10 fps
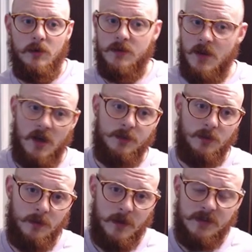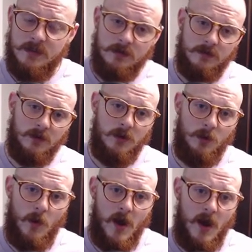I was in the hospital with my sister for a
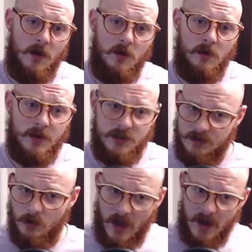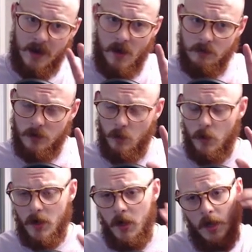little while. She's okay now. Don't
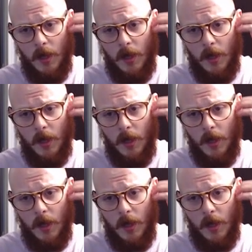worry.